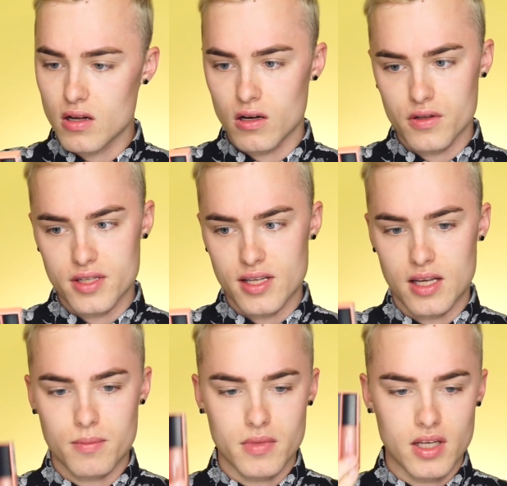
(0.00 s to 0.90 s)
all the
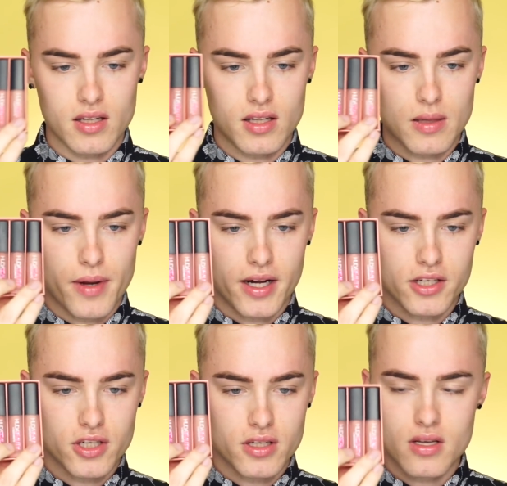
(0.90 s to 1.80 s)
same in the
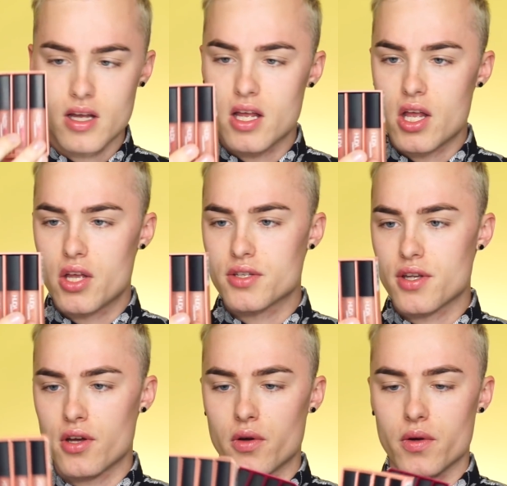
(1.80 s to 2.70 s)
packaging.
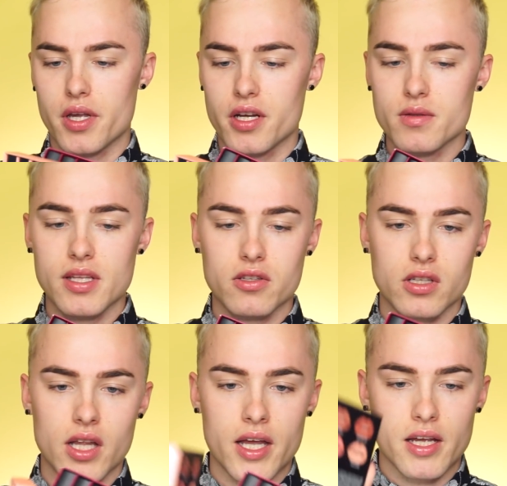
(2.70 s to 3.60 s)
So here's what they
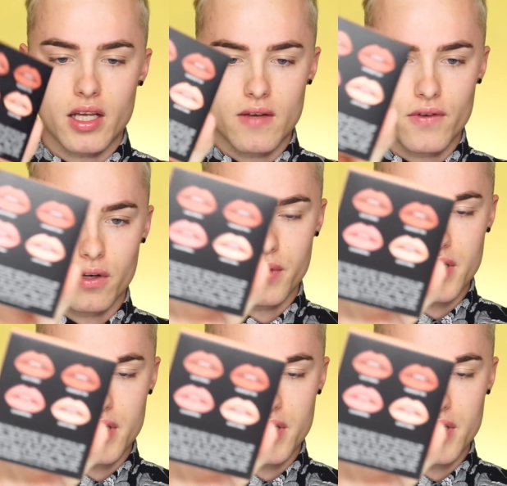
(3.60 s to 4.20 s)
look like if y'all